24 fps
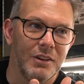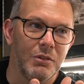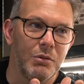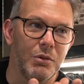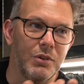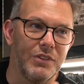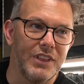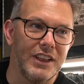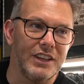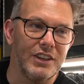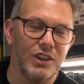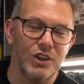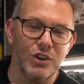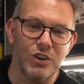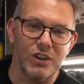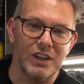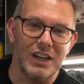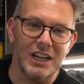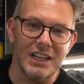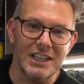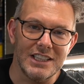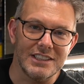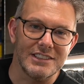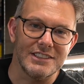well then you're not
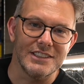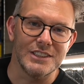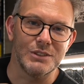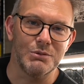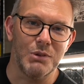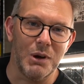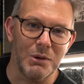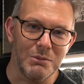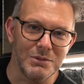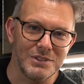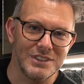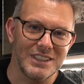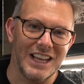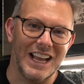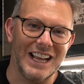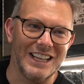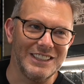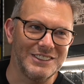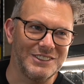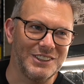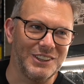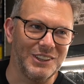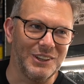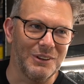going to listen to what I'm
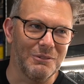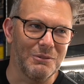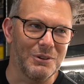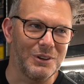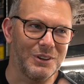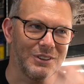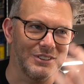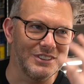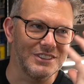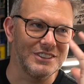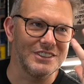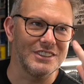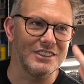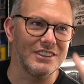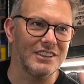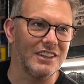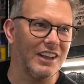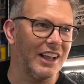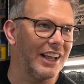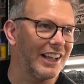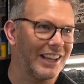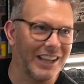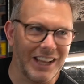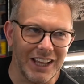saying to you, because it's just
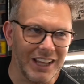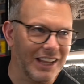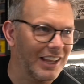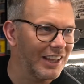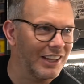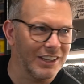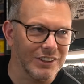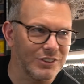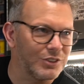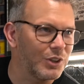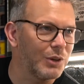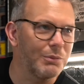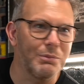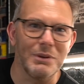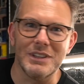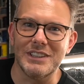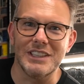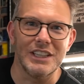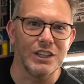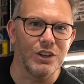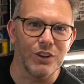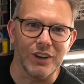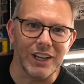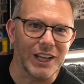like you're too
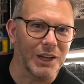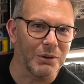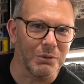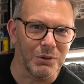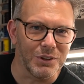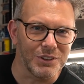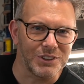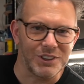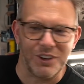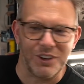busy looking at what's